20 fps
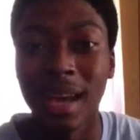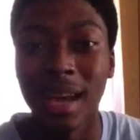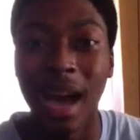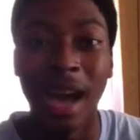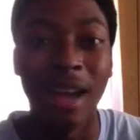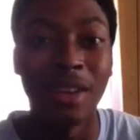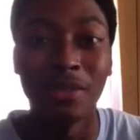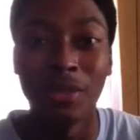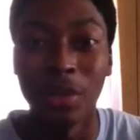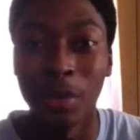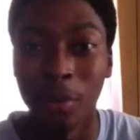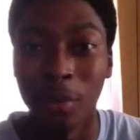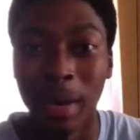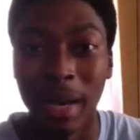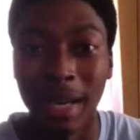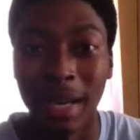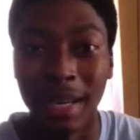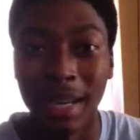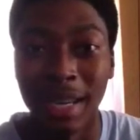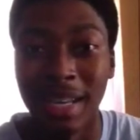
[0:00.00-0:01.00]
out of the
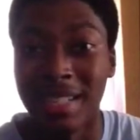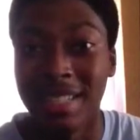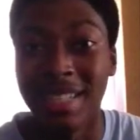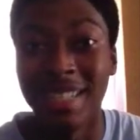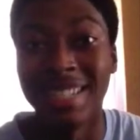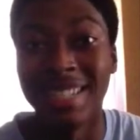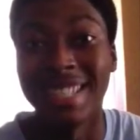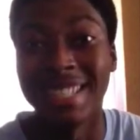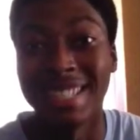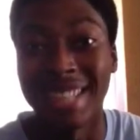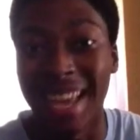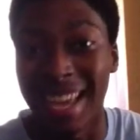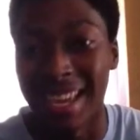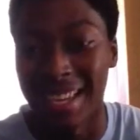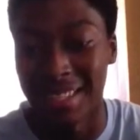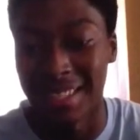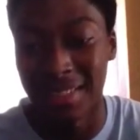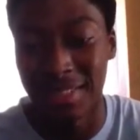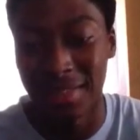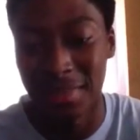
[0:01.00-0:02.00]
ring into the
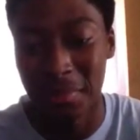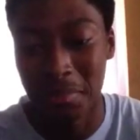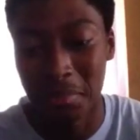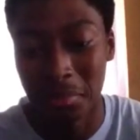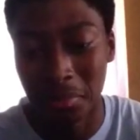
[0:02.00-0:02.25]
stands.